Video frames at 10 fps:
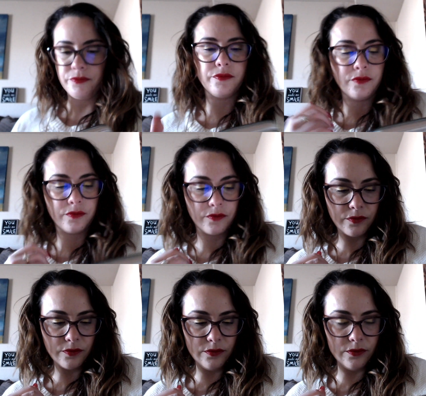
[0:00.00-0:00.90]

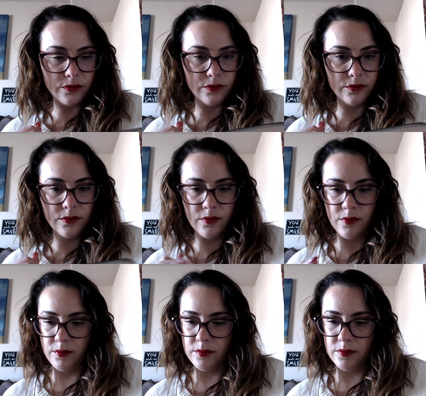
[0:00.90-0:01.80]

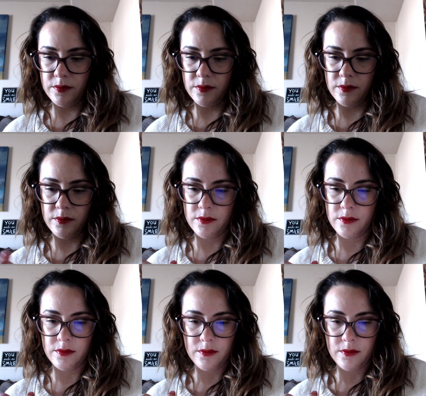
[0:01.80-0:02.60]
[no speech]